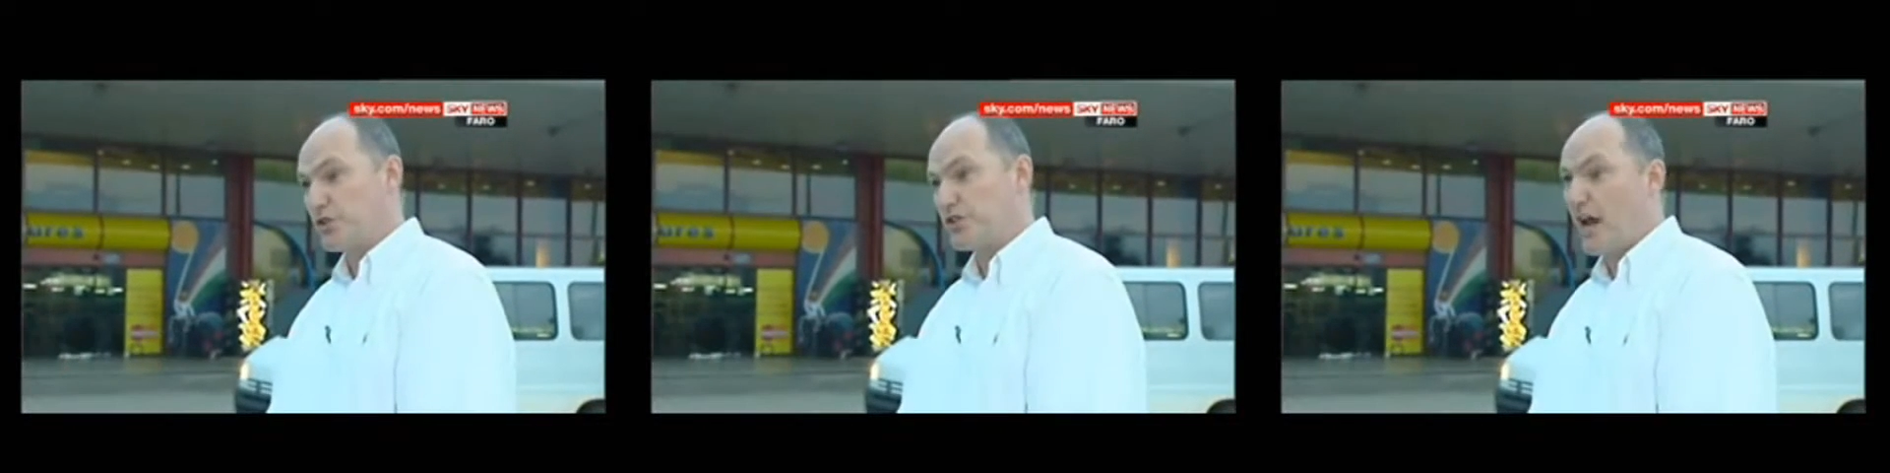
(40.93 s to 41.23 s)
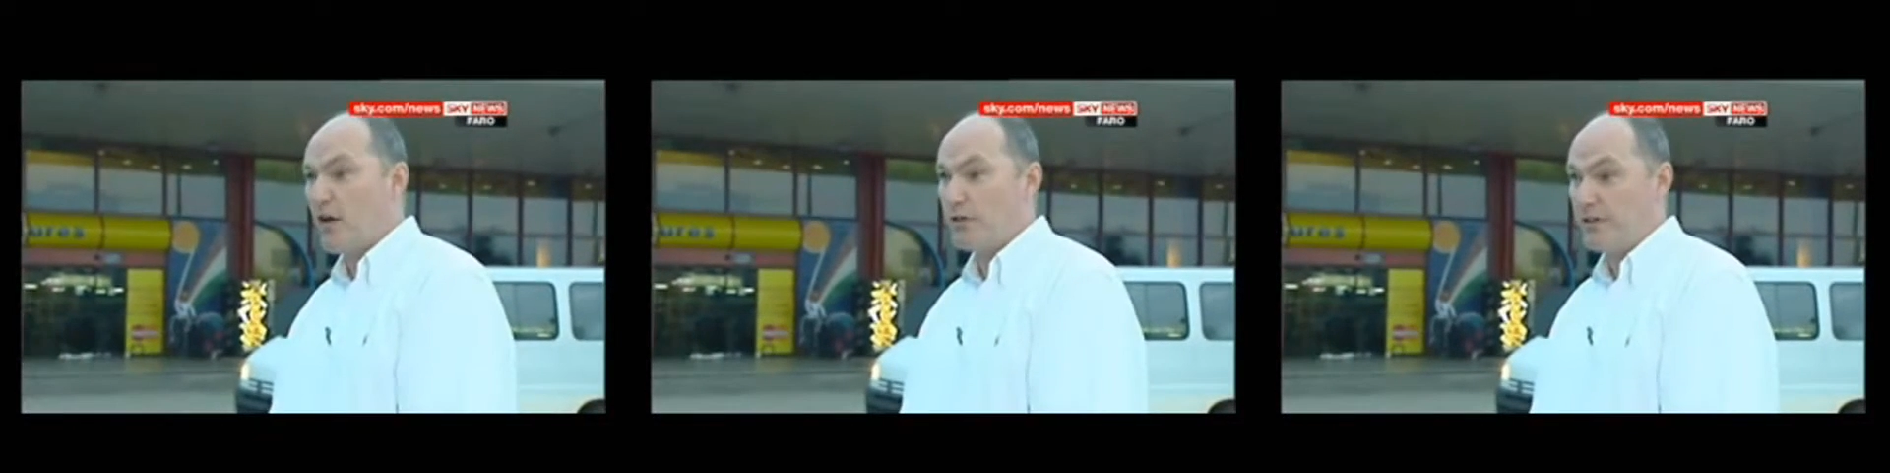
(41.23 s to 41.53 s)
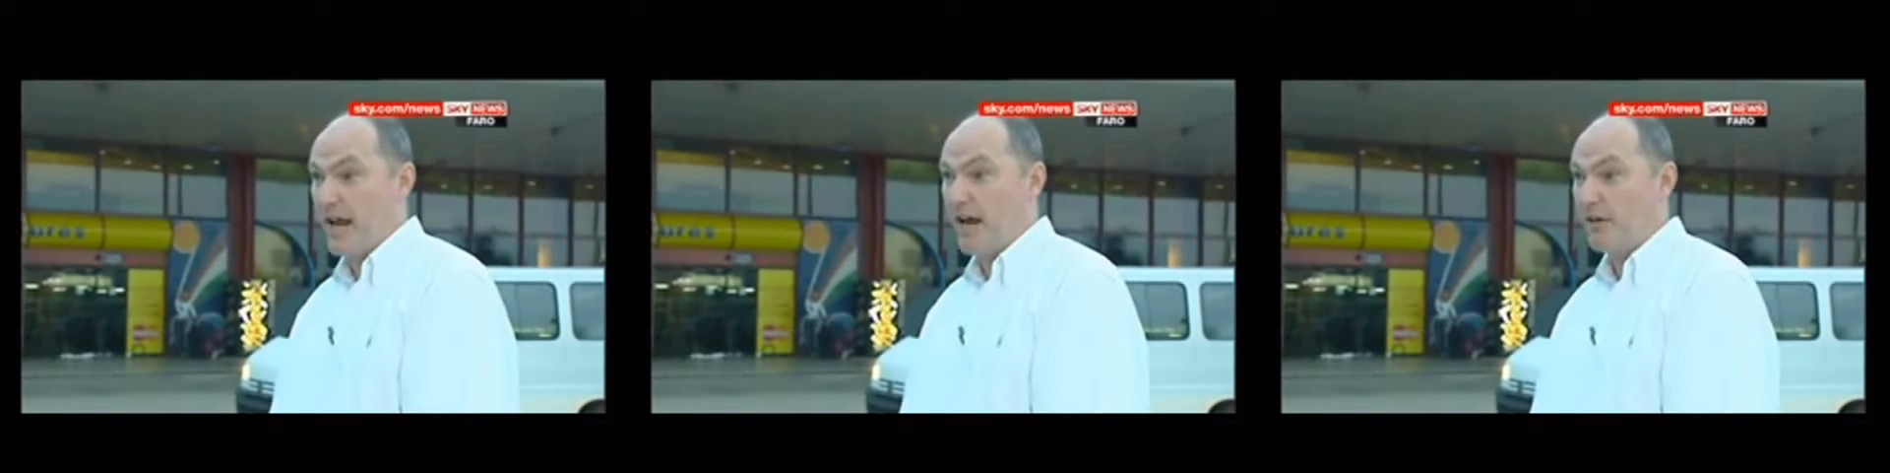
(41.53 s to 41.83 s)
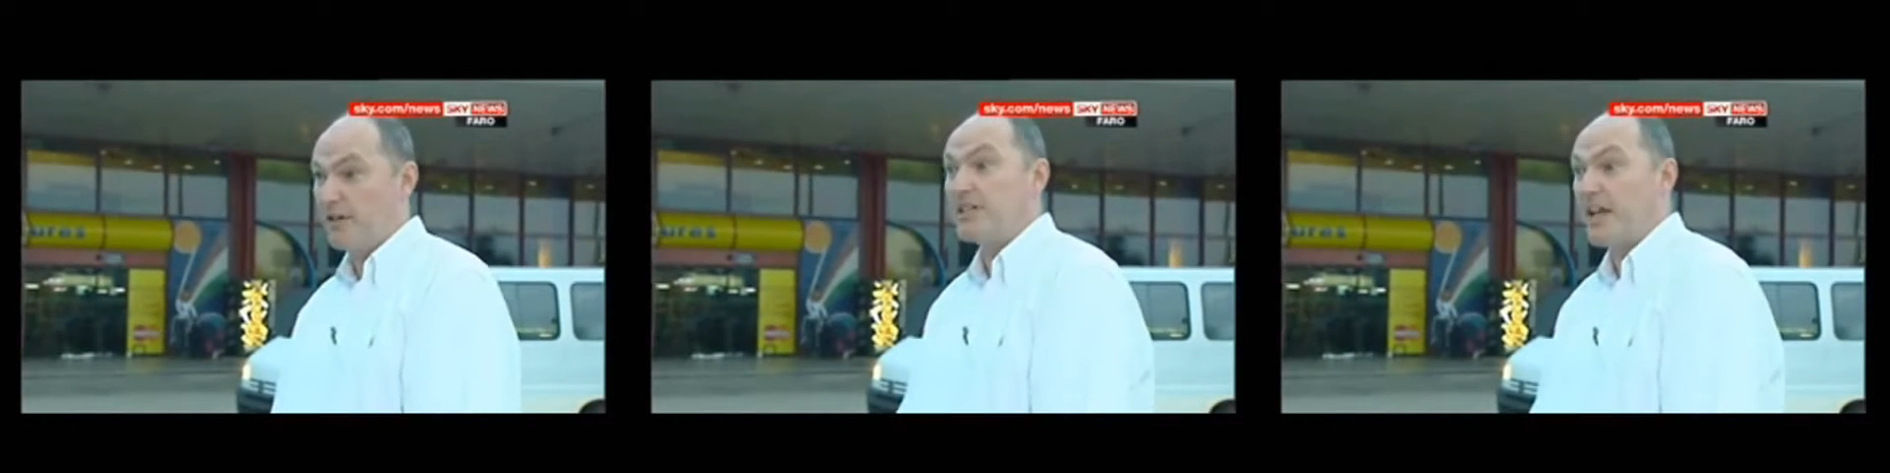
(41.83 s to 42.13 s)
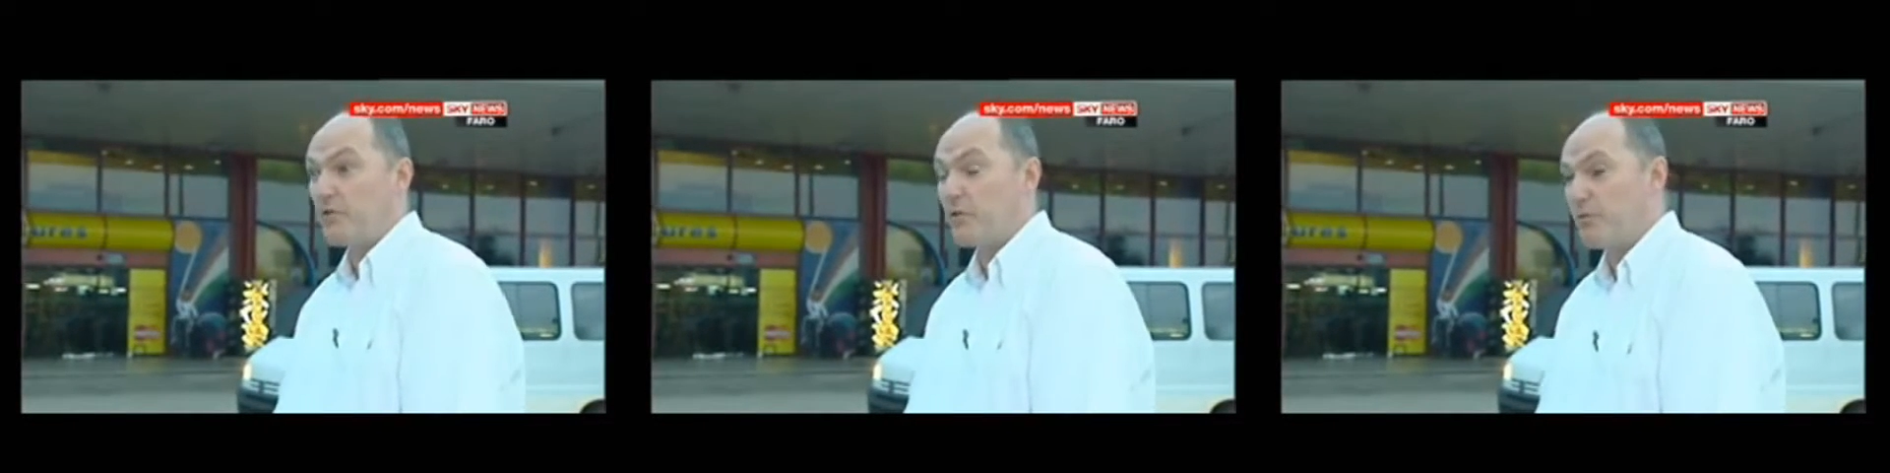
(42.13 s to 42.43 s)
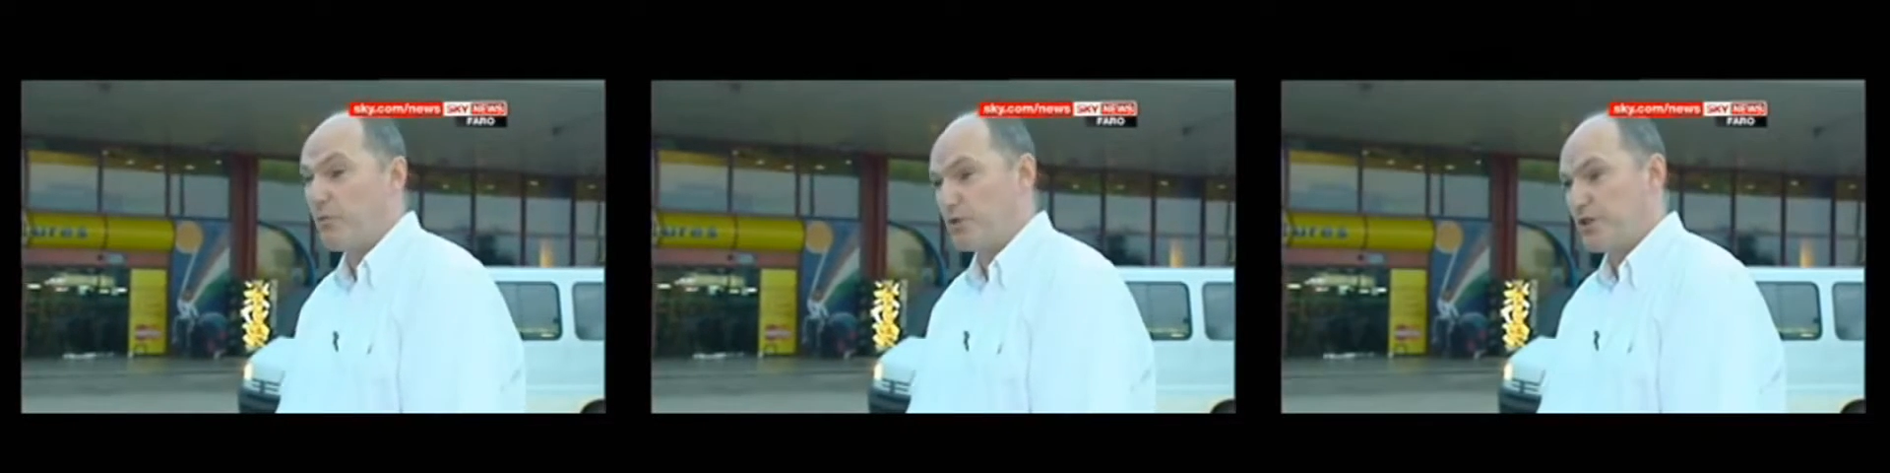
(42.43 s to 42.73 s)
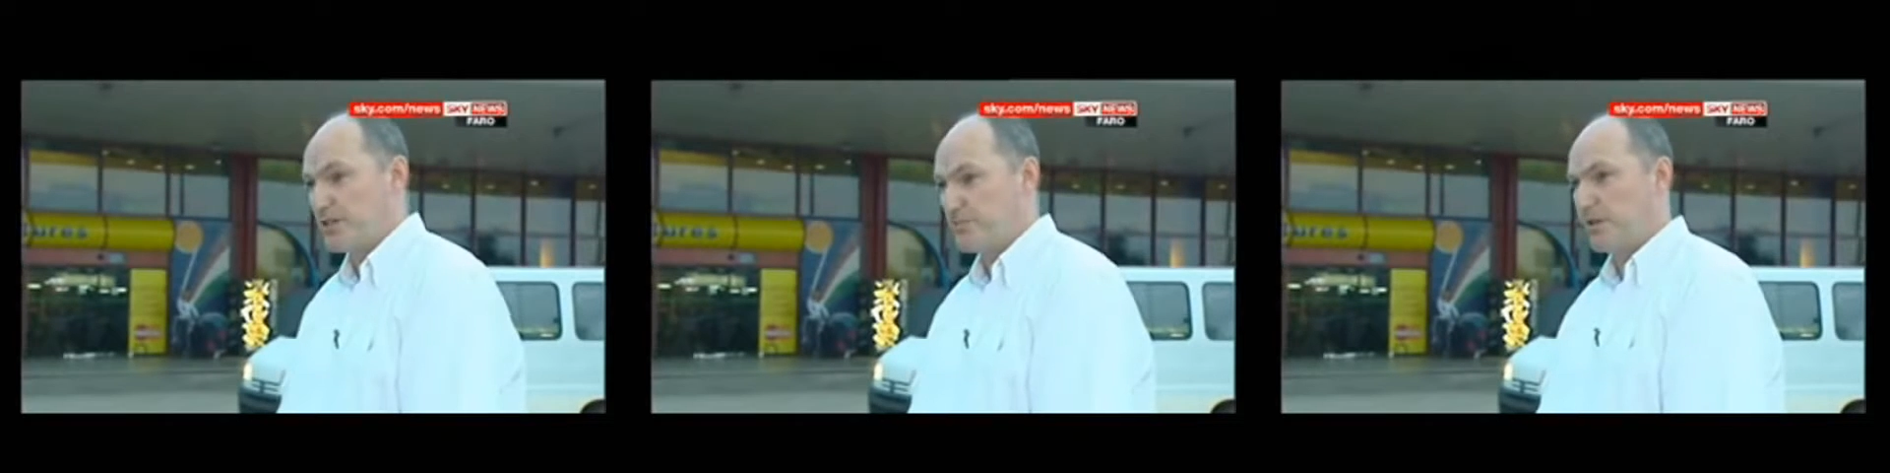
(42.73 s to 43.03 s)
were scouring the area together with the
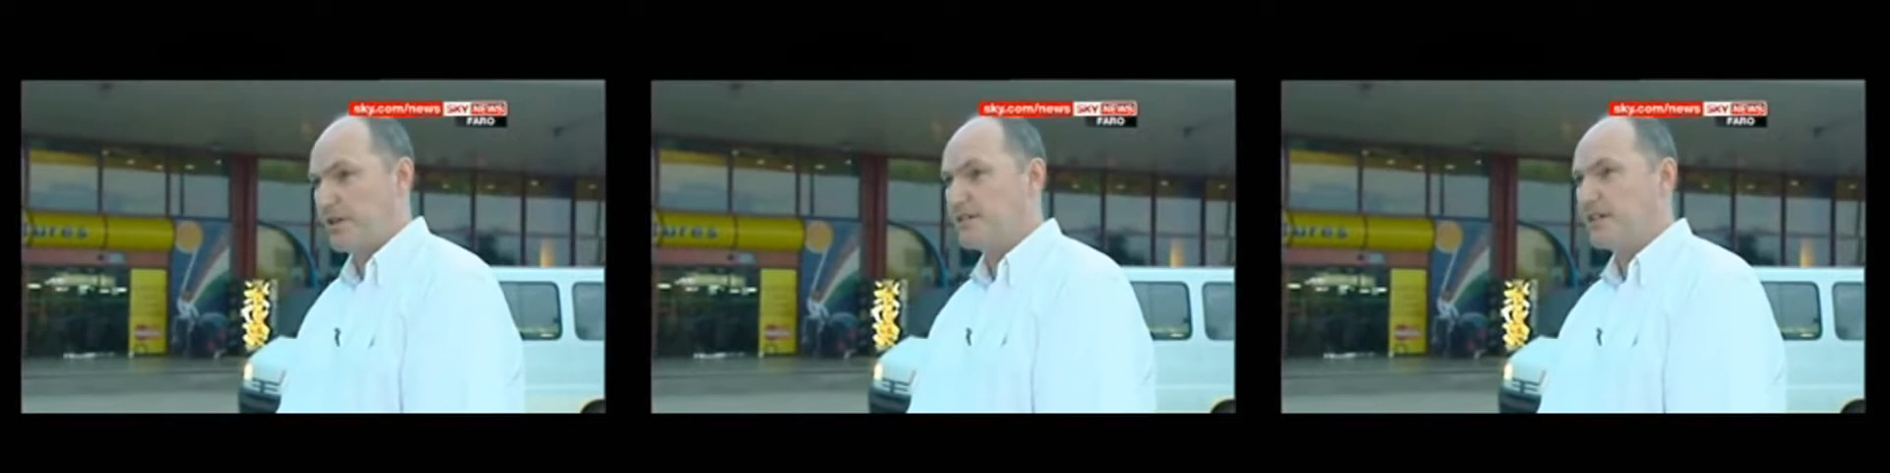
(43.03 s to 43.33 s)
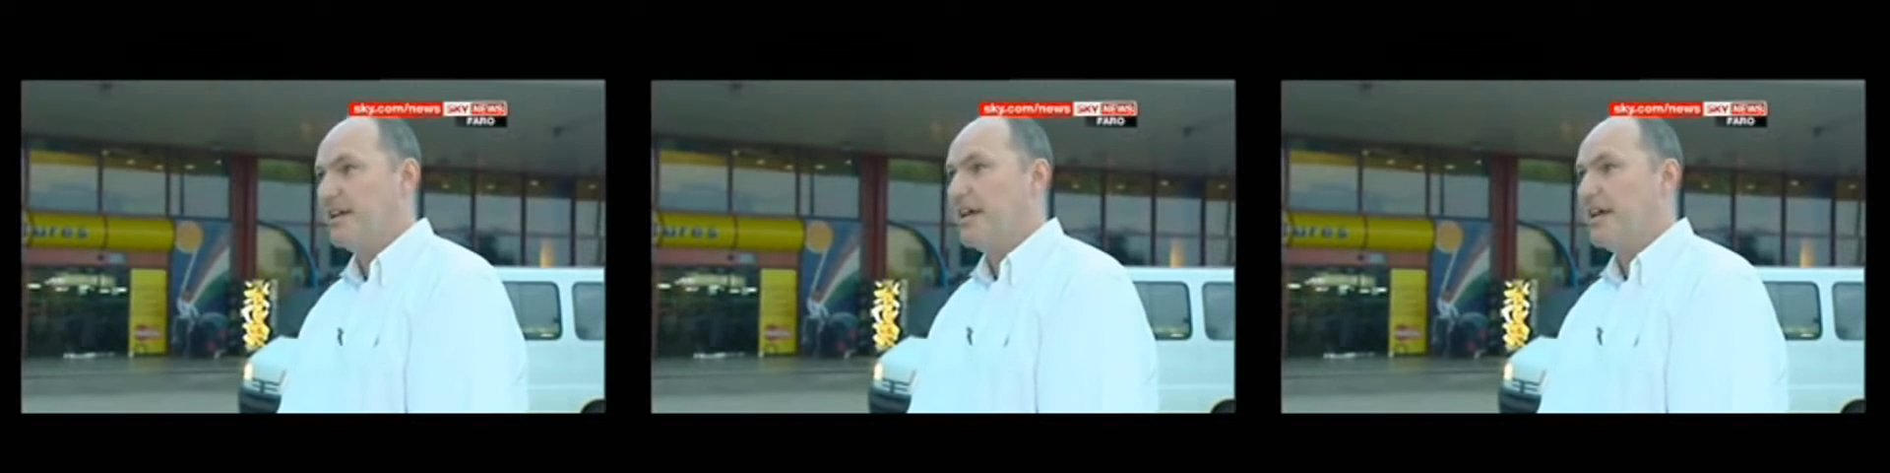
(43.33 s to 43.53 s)
Portuguese police.